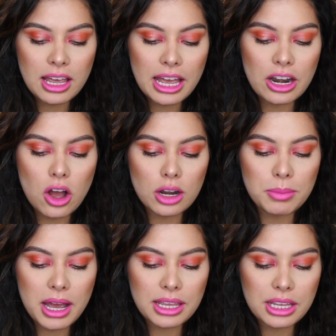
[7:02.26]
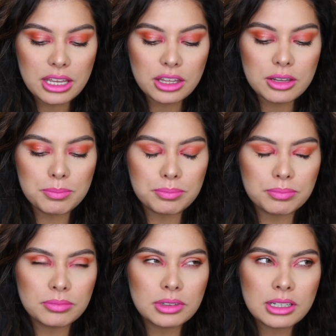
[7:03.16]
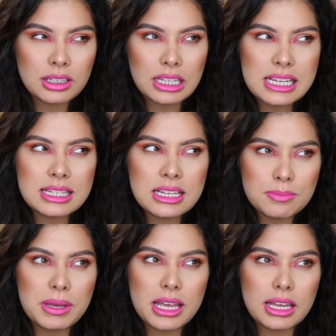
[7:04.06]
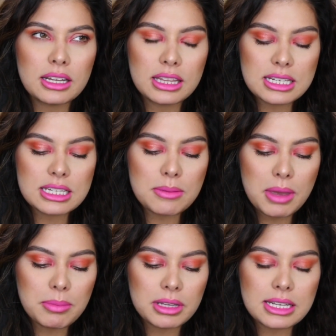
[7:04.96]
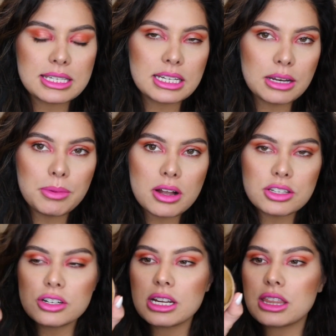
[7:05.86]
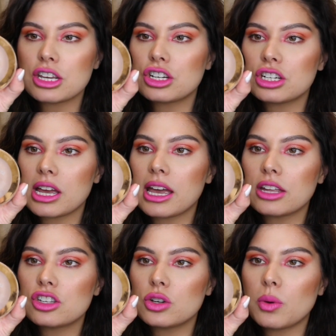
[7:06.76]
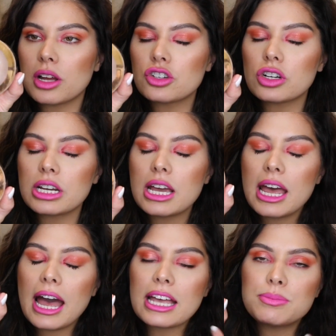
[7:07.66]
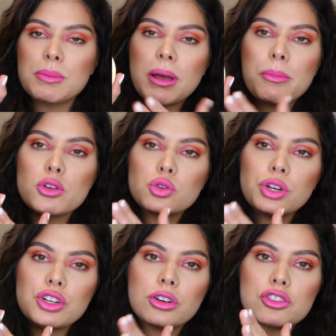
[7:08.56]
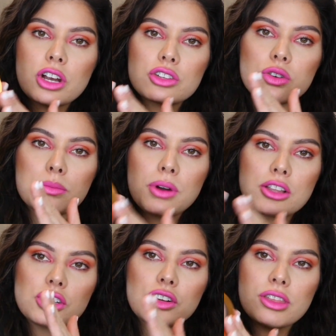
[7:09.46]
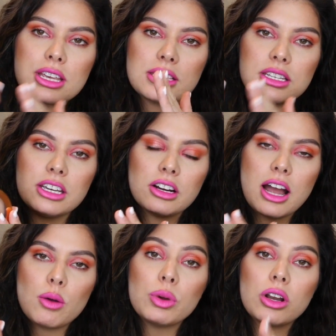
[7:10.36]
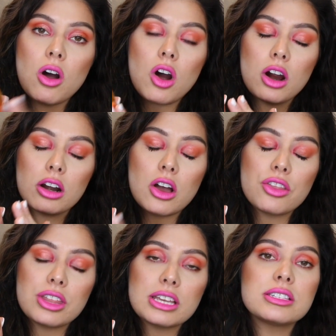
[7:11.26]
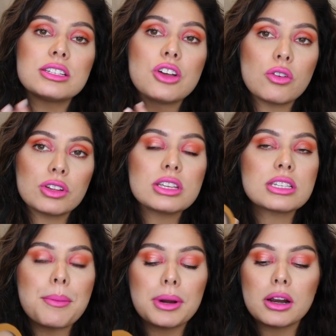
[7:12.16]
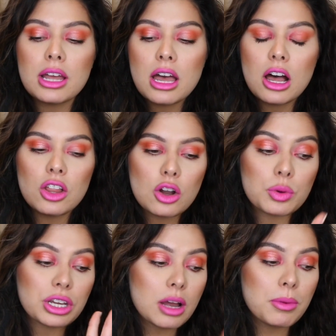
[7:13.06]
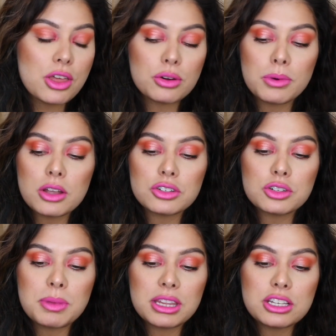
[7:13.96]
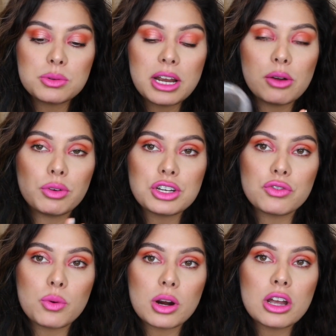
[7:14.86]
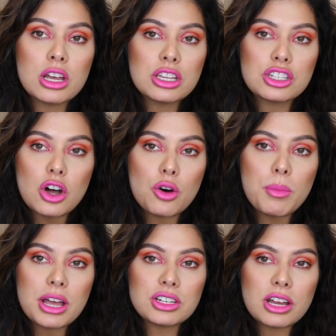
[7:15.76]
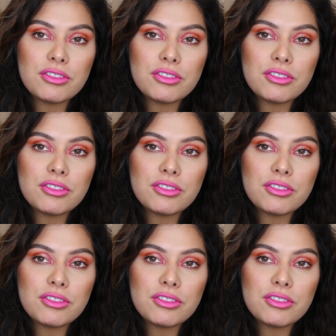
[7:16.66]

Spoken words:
and on. But I think this is the Maybelline City Bronzer in the shade 200, has been my most reach for a drugstore bronzer this year. I went hard on this over the summer, along with a couple other bronzers, but this one I reached for so much. I